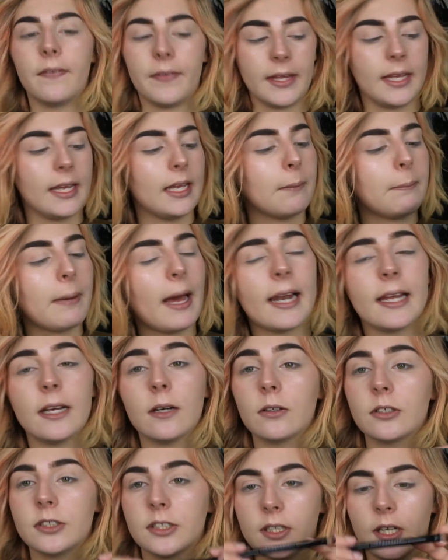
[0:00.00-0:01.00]
The palette
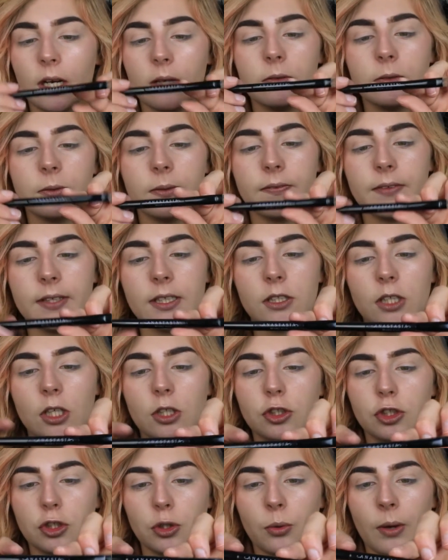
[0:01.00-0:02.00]
also comes with this
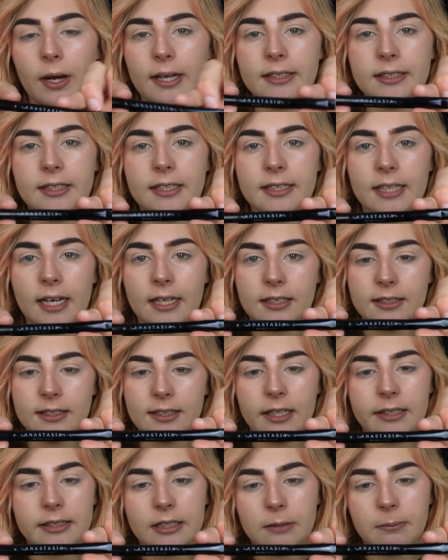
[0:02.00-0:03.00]
dual-ended
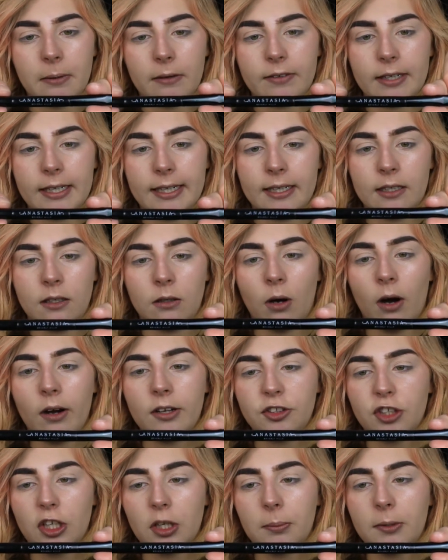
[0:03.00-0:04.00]
Anastasia Beverly Hills
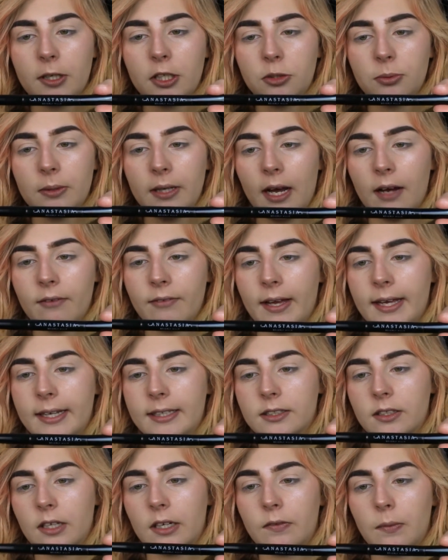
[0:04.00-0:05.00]
eyeshadow brush. We have a
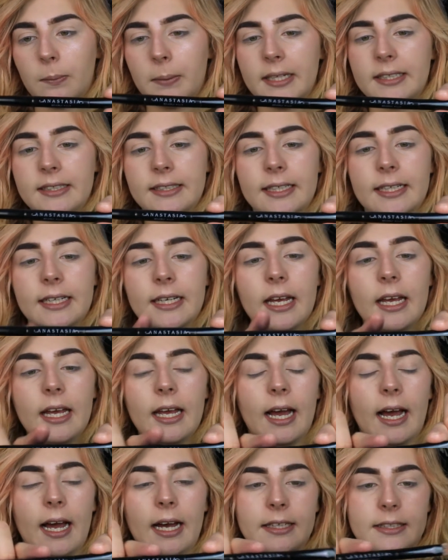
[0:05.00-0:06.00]
side for blending
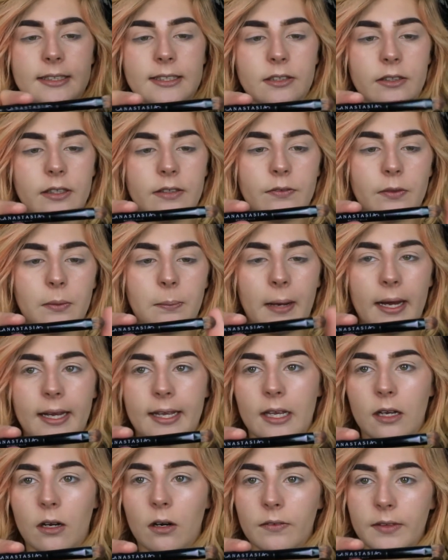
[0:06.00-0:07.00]
and a side for
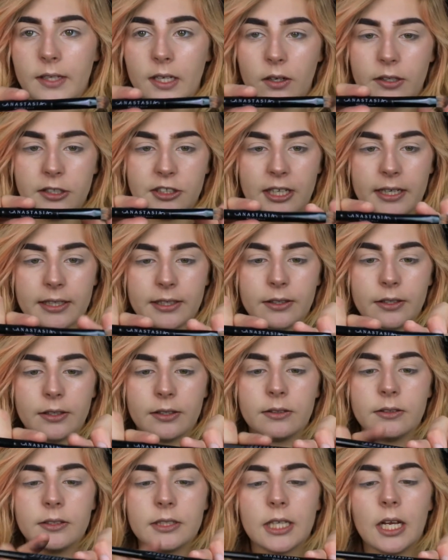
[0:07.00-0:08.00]
packing on the
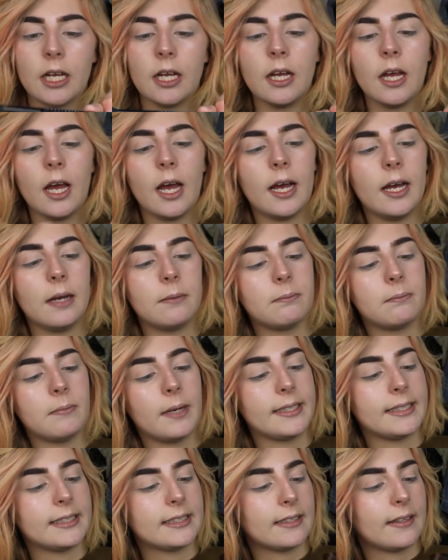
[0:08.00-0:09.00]
eyeshadows,
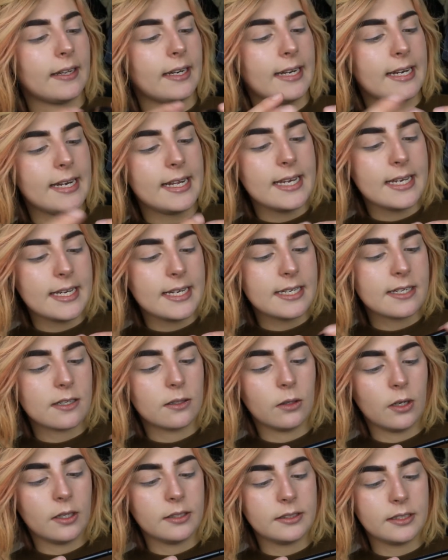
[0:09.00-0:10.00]
mainly to the lid
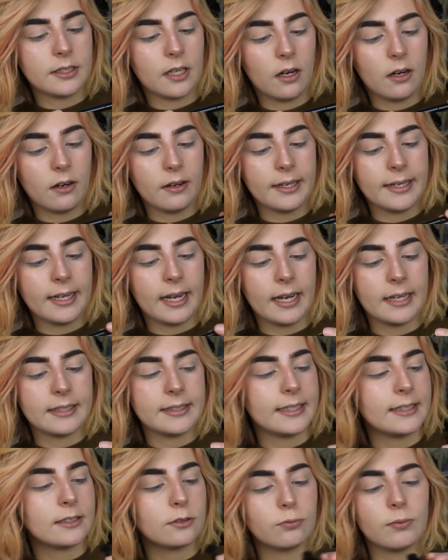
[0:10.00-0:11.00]
or under eye, and
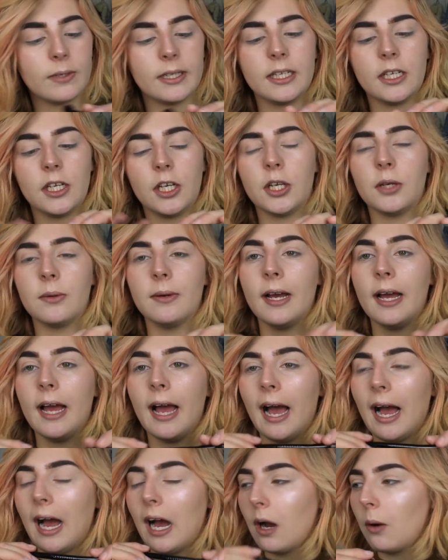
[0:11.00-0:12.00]
it's really cute.
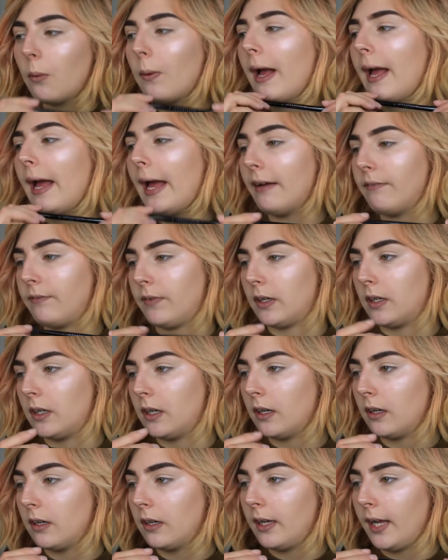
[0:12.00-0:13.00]

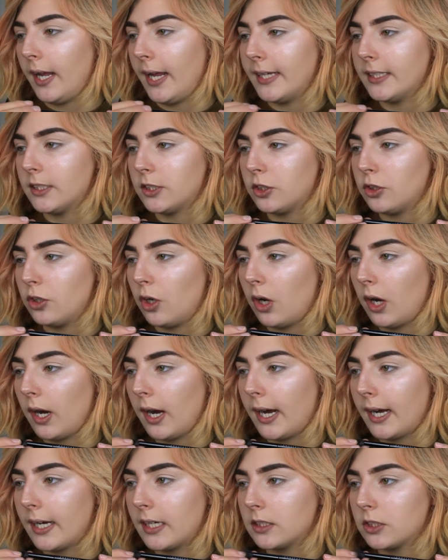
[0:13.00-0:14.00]
However, it's not
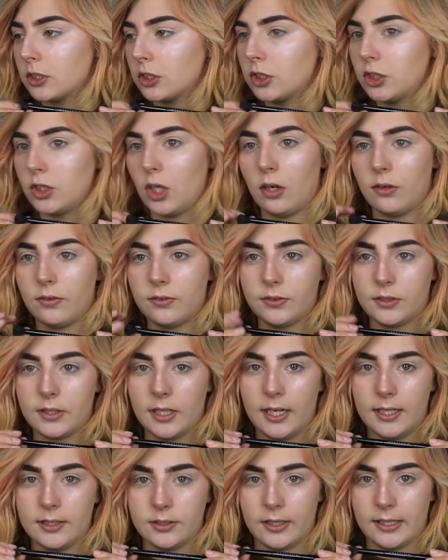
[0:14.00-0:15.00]
as soft
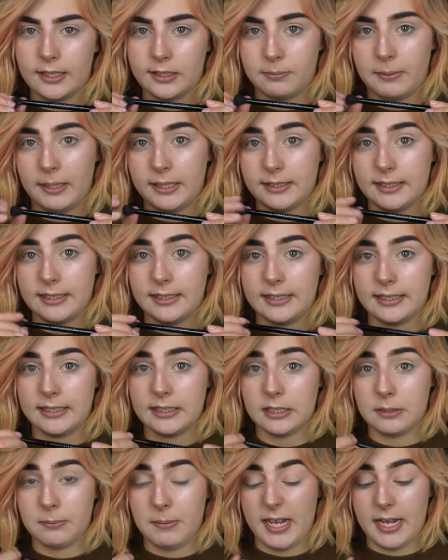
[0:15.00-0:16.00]
as I expected
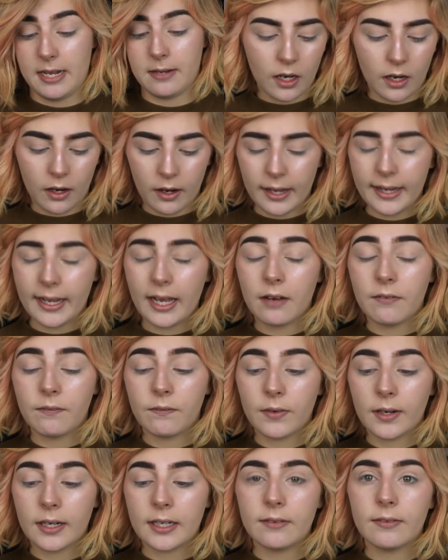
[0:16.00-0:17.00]
it to be. I have
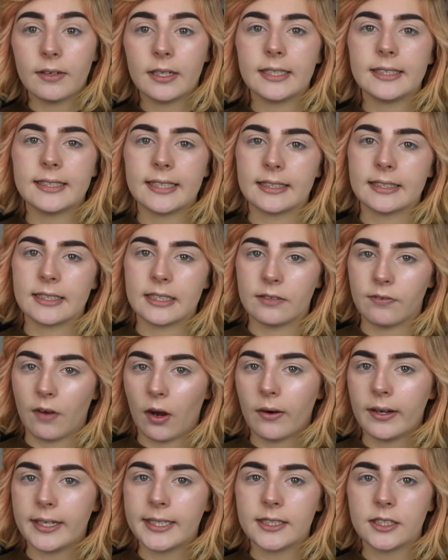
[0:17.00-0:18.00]
really sensitive
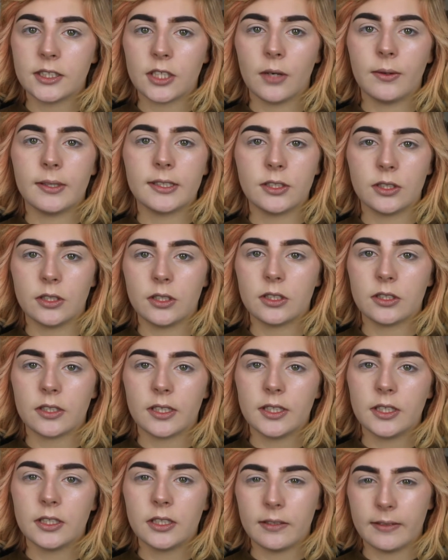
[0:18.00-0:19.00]
eyes, so as soon as I
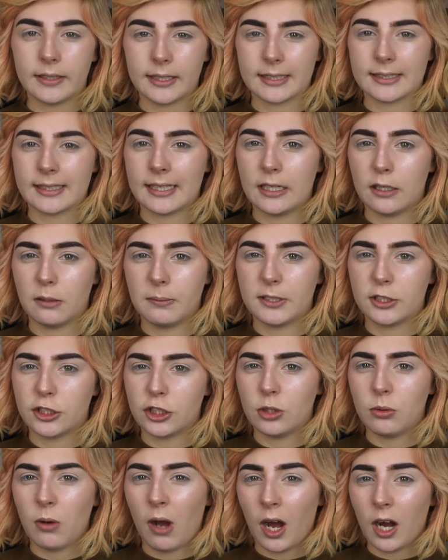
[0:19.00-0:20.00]
use something that's a little bit
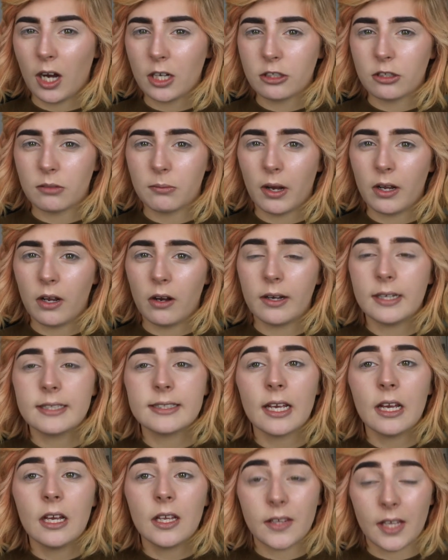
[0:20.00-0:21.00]
too harsh on my eyes,
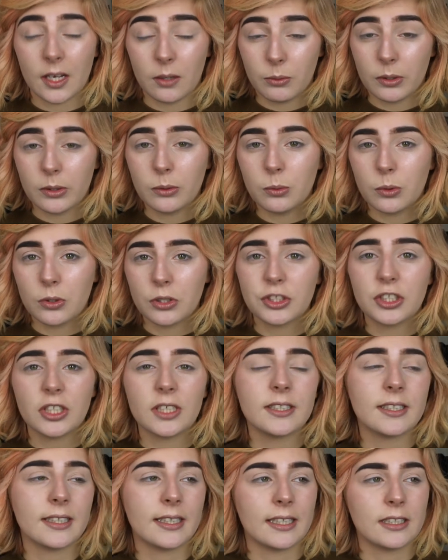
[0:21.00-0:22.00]
they will
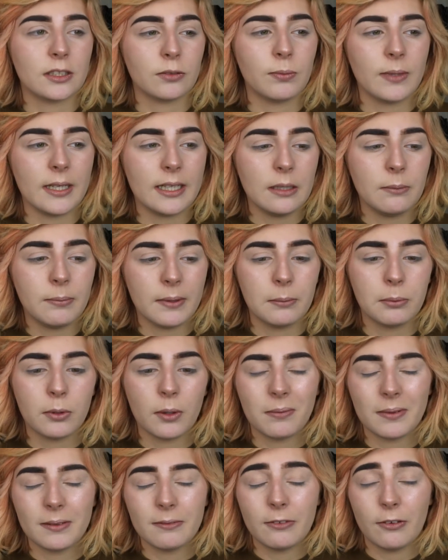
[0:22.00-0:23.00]
water, so that's a really big
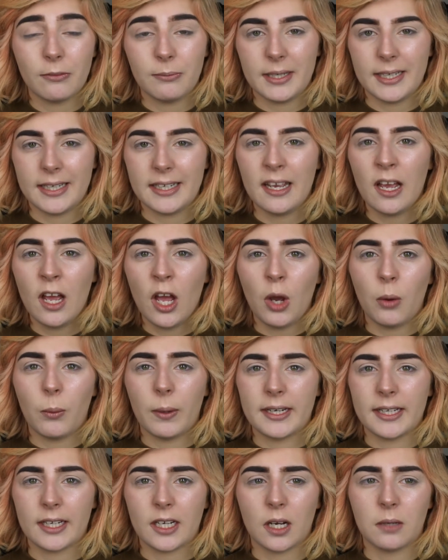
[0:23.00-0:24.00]
problem for me
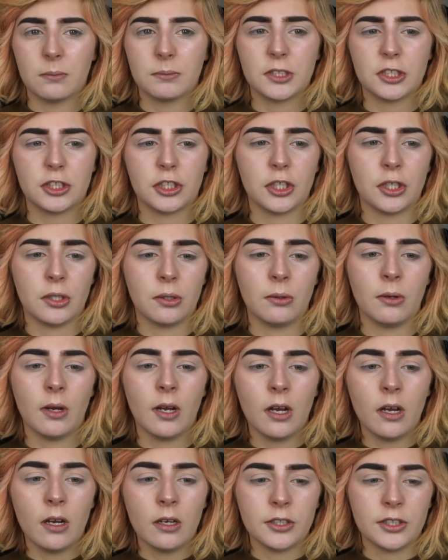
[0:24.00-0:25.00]
when it comes to
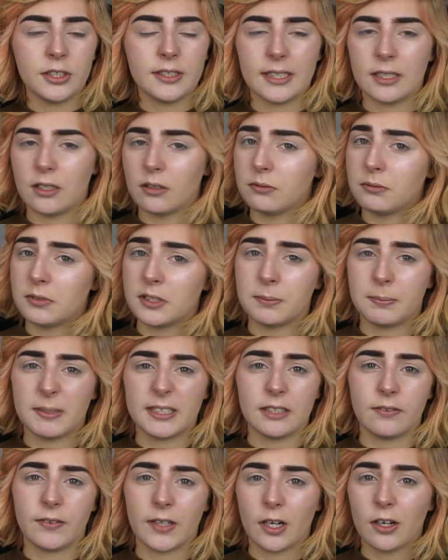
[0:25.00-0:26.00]
using
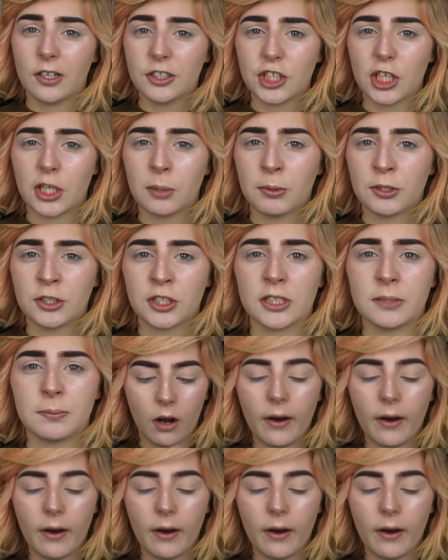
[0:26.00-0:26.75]
specific eyeshadow brushes.